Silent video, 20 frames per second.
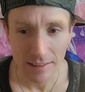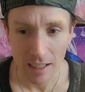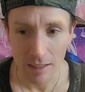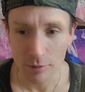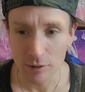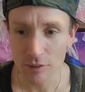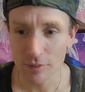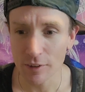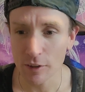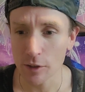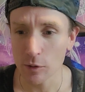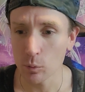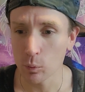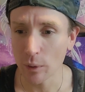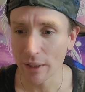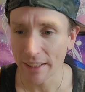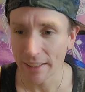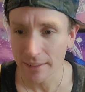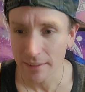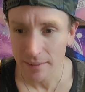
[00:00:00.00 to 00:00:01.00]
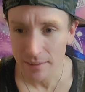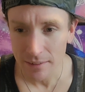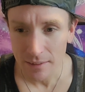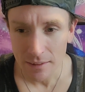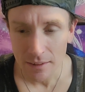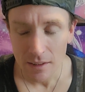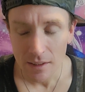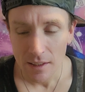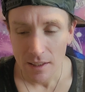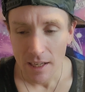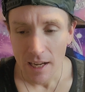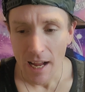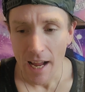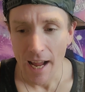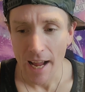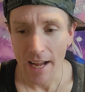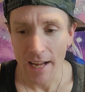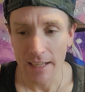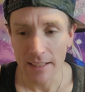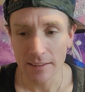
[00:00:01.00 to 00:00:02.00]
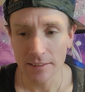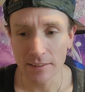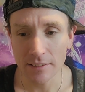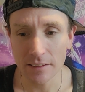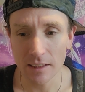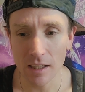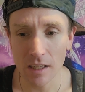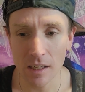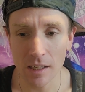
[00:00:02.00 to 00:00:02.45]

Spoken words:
I was very weak, and